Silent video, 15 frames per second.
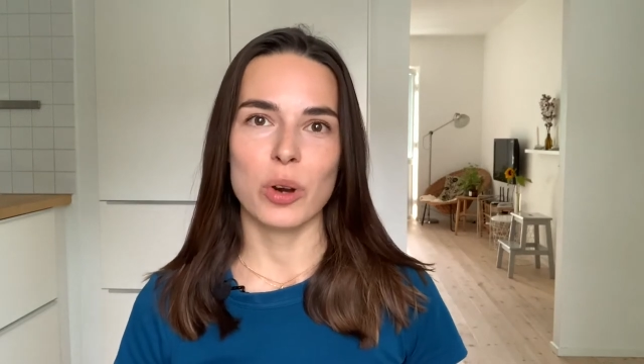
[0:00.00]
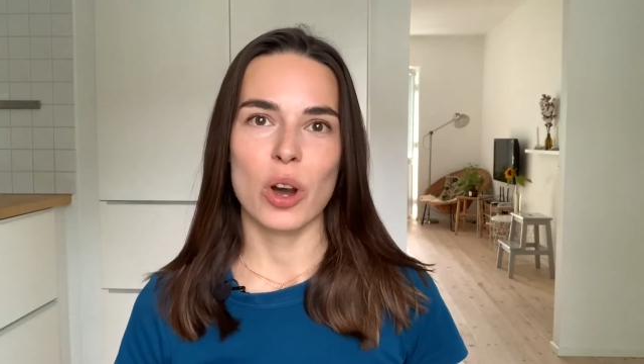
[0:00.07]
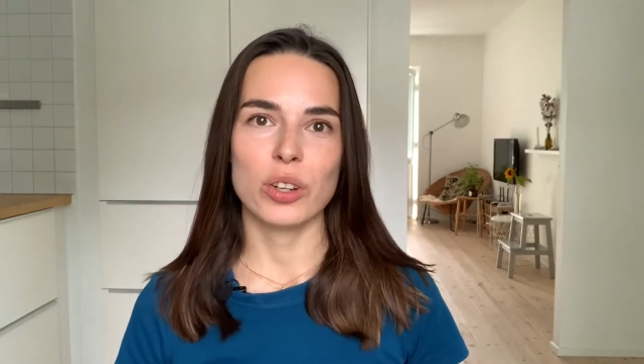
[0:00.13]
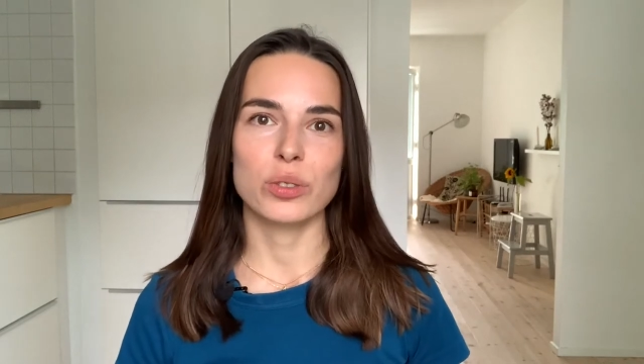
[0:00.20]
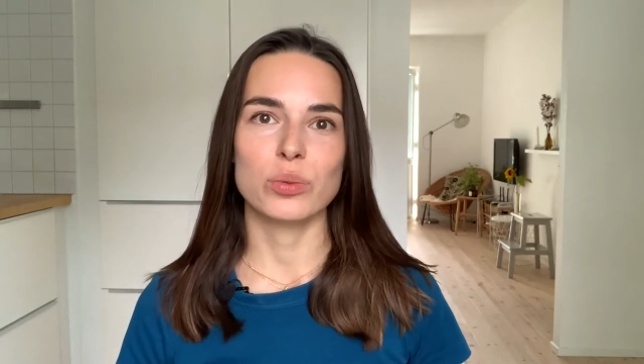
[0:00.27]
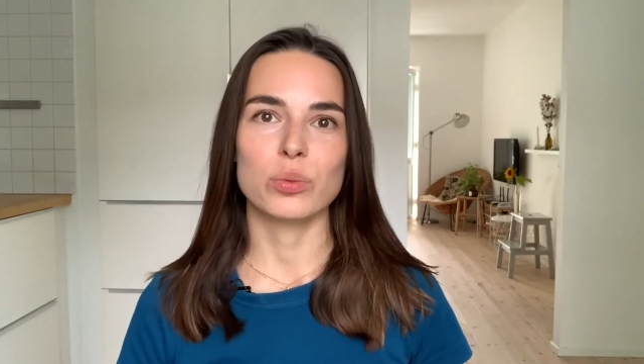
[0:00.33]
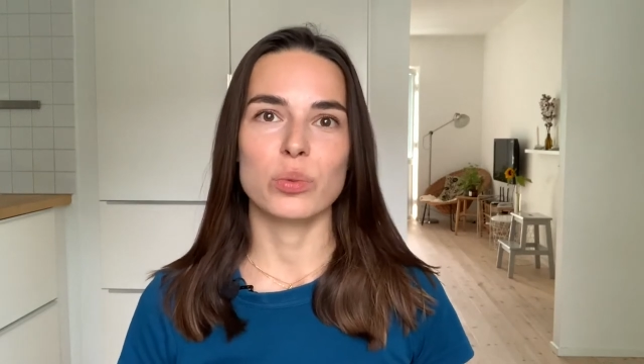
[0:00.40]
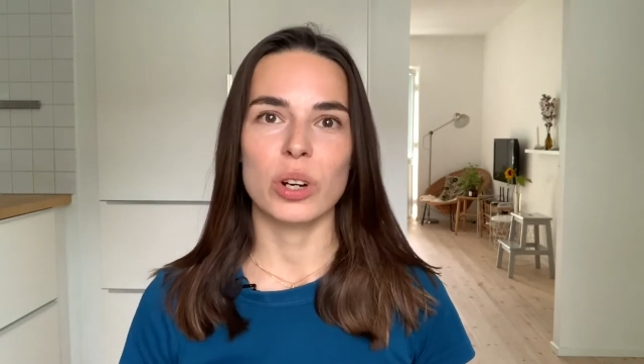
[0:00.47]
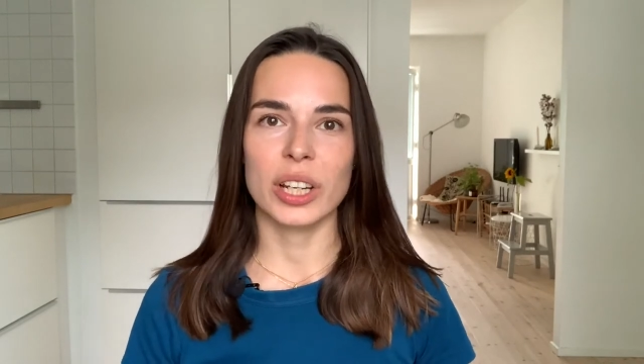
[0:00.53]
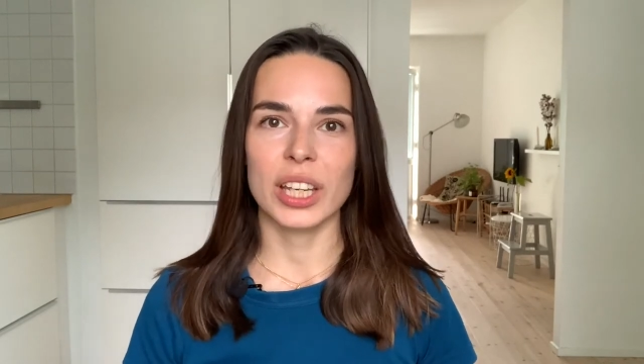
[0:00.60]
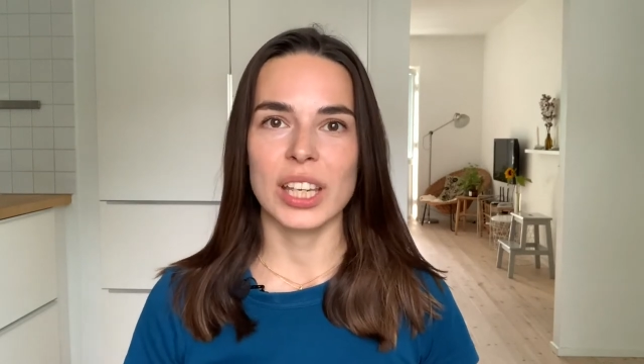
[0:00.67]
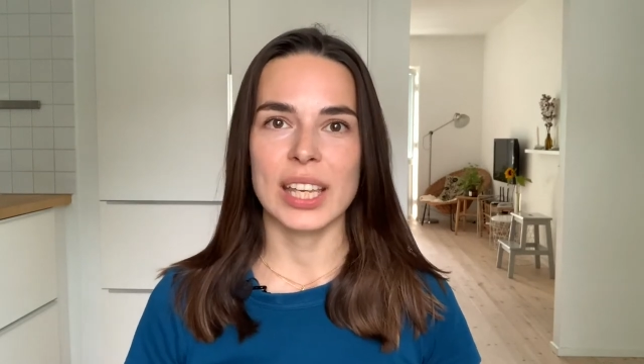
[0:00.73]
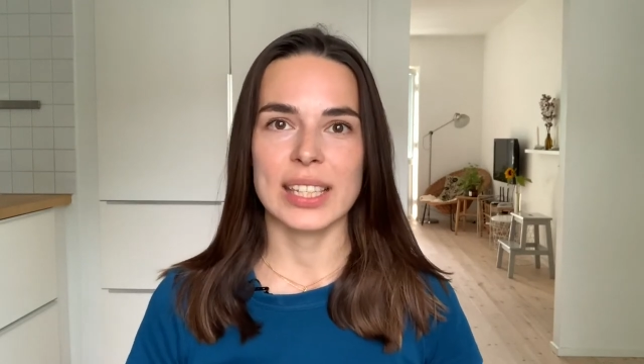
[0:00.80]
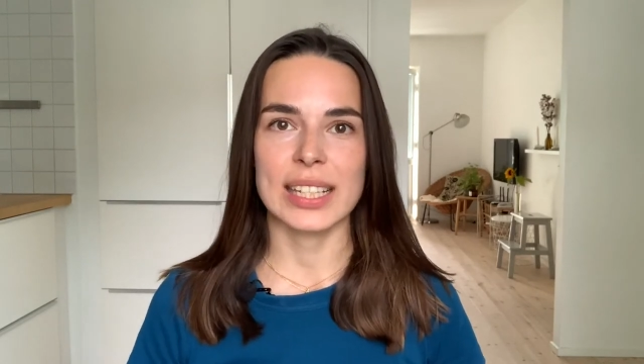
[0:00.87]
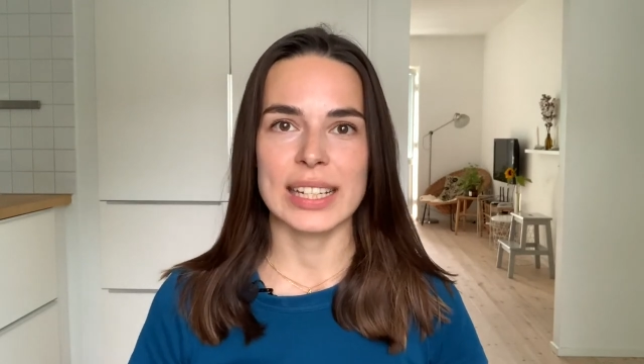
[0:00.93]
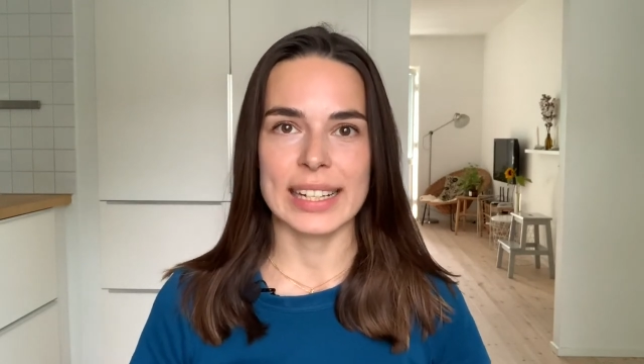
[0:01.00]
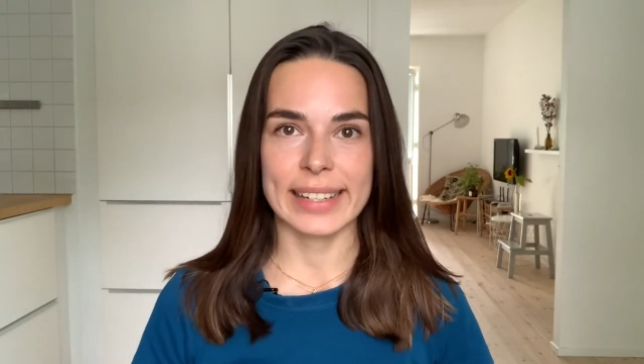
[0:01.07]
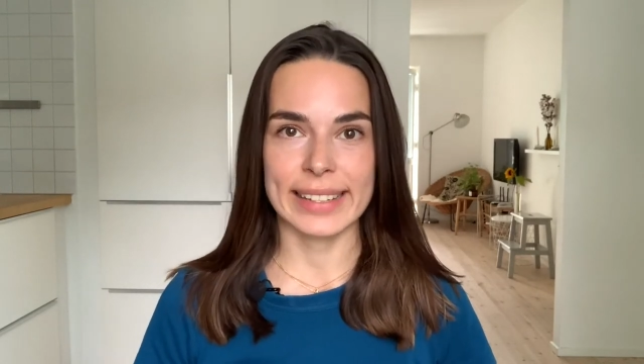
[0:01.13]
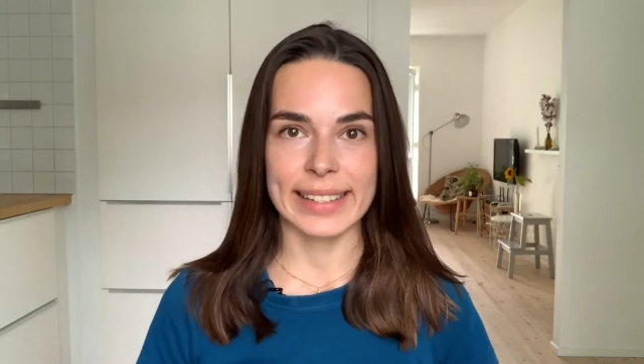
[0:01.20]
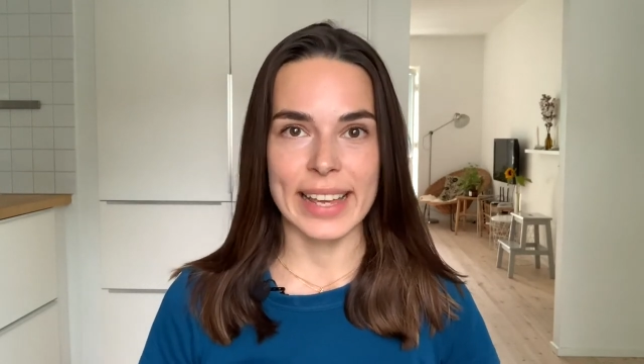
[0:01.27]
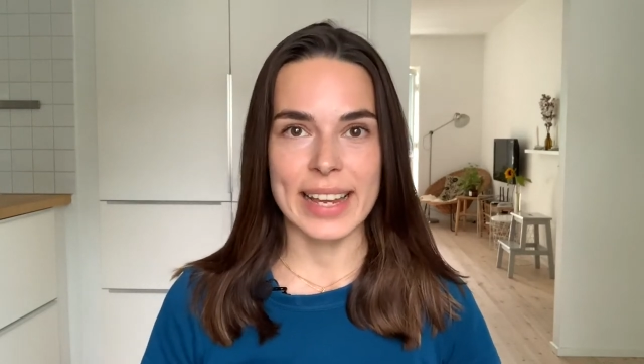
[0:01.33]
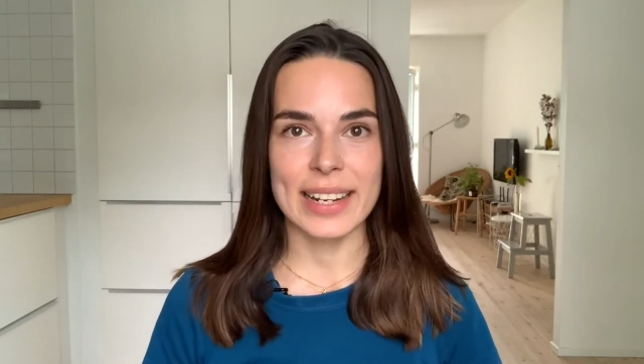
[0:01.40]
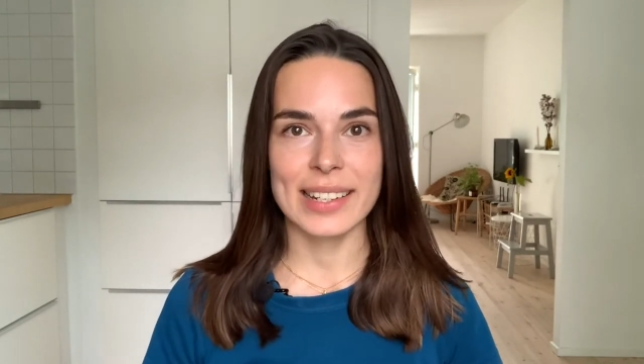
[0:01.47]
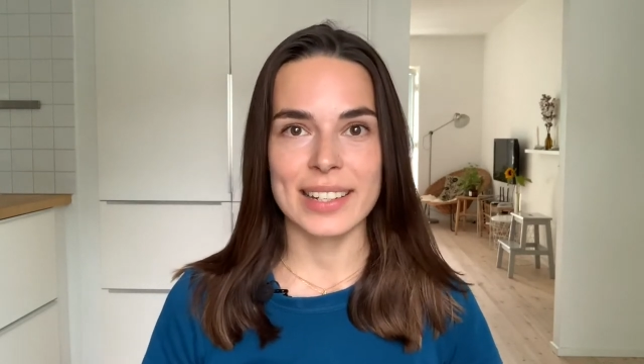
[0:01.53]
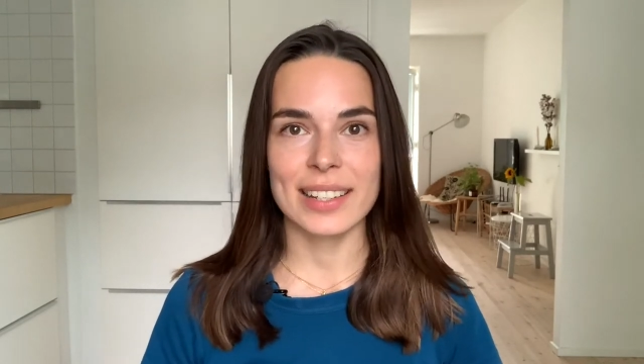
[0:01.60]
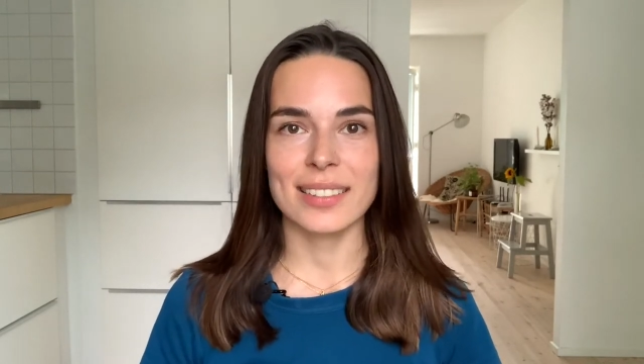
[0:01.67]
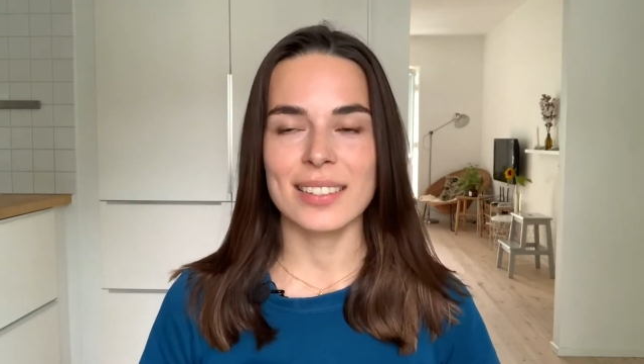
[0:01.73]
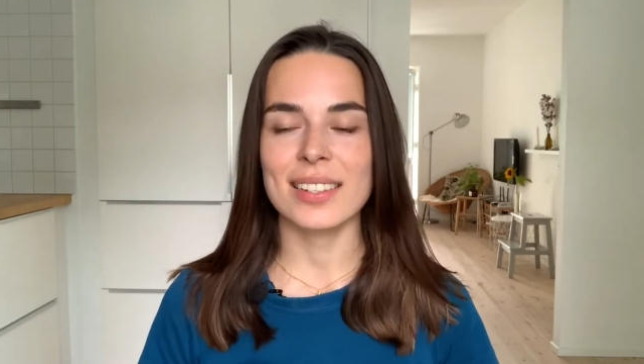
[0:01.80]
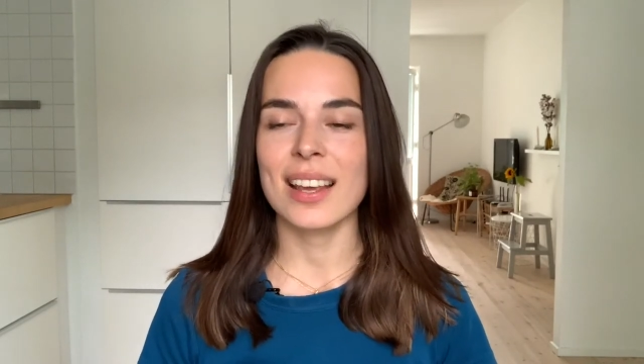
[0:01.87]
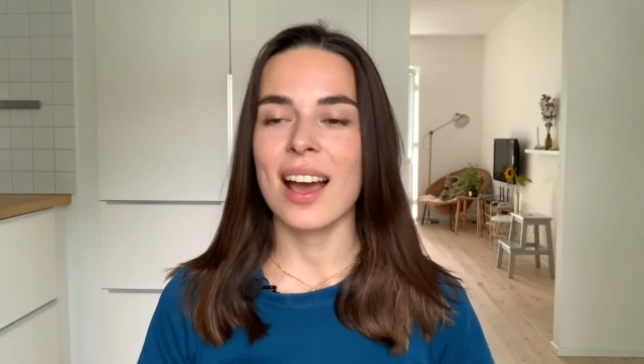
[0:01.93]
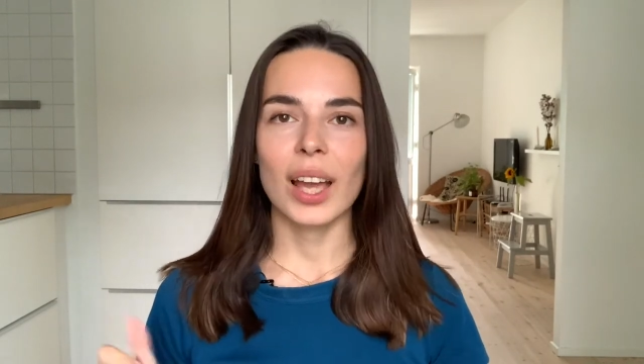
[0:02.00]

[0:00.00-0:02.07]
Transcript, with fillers: on working as a data scientist.